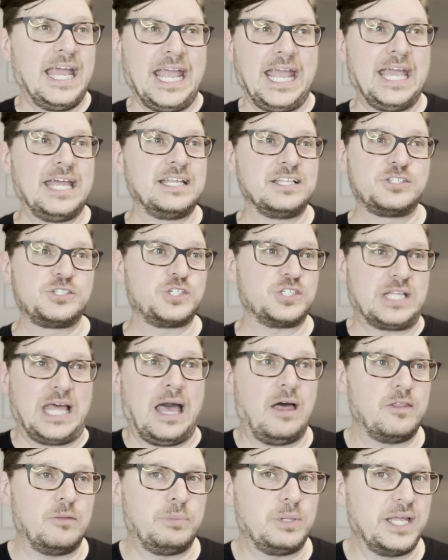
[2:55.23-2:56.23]
and it's just
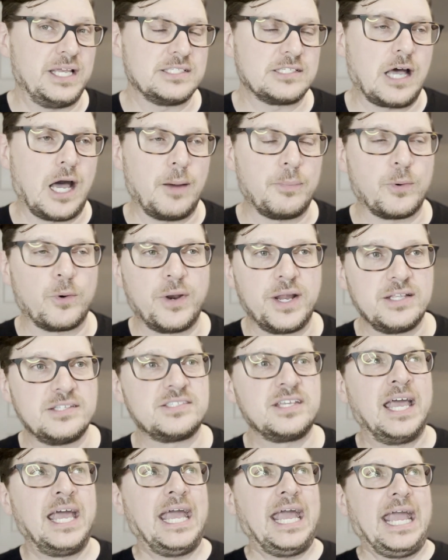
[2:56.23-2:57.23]
how the place
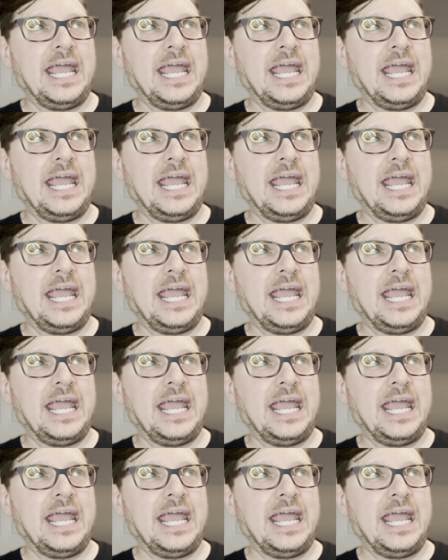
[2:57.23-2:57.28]
operates.